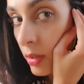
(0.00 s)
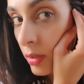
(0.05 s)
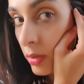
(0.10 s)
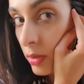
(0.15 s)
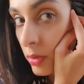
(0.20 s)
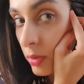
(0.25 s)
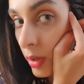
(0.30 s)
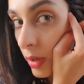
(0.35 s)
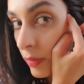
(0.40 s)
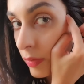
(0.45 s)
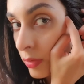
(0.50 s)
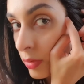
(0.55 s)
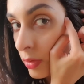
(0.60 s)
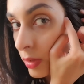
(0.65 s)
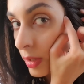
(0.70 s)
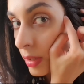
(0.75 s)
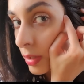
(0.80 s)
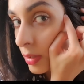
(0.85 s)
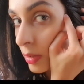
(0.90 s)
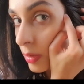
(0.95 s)
You have to
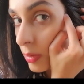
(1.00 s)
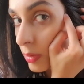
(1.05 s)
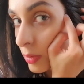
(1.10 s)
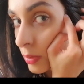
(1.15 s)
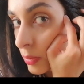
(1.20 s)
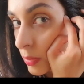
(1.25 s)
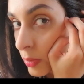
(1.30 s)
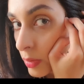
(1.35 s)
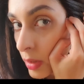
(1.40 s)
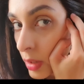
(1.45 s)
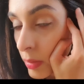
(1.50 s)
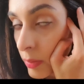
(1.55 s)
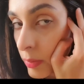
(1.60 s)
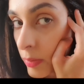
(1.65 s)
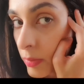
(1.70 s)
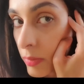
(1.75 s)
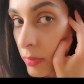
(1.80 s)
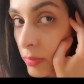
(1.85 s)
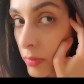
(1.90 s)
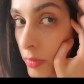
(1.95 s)
like glue
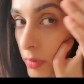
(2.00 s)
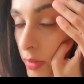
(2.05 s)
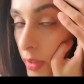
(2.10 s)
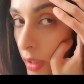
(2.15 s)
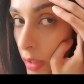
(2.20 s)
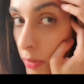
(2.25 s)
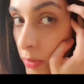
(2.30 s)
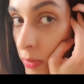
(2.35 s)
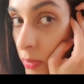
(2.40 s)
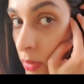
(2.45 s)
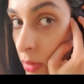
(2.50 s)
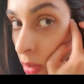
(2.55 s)
them down.